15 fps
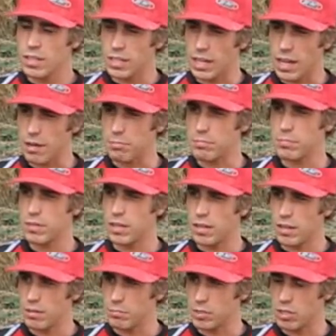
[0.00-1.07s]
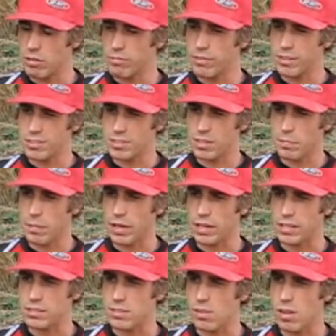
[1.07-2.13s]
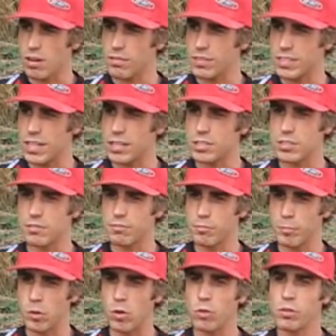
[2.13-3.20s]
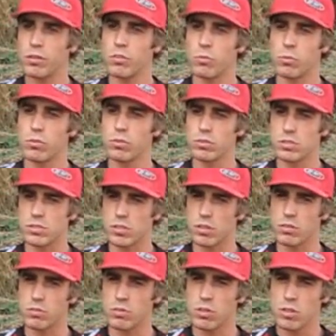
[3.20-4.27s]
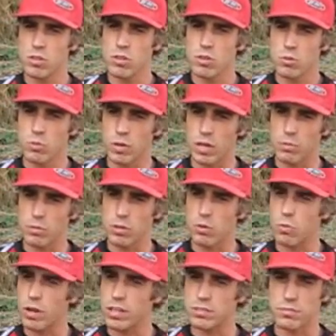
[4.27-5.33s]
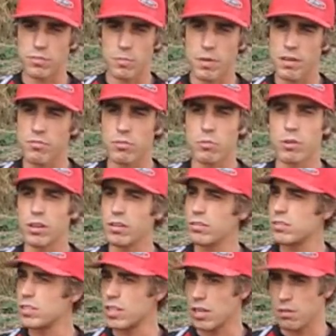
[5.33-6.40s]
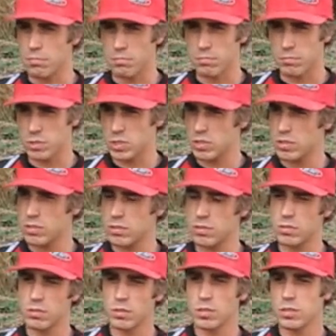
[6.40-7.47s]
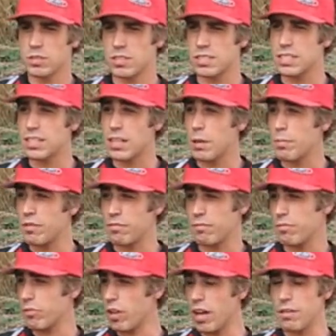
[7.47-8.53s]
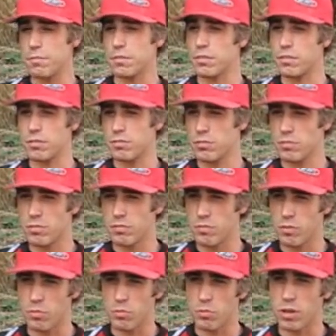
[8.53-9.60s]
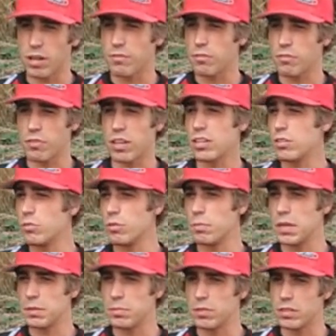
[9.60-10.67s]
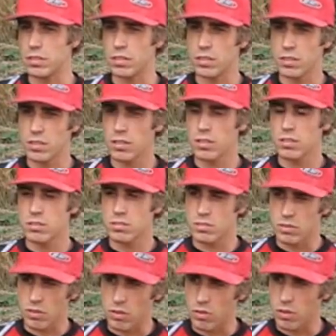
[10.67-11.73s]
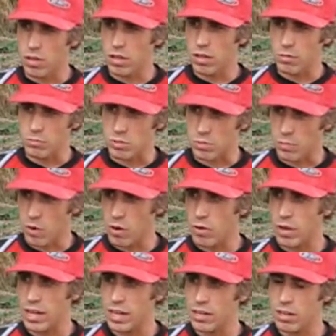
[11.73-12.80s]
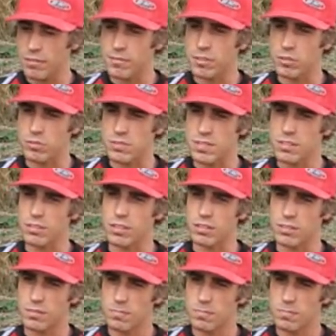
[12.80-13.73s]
Yeah, the Go Fast jetpack gets a lot of attention from all around the world, so we'll get requests from everywhere to come see them and fly for whatever venue it may be. So tomorrow I head off to New Zealand.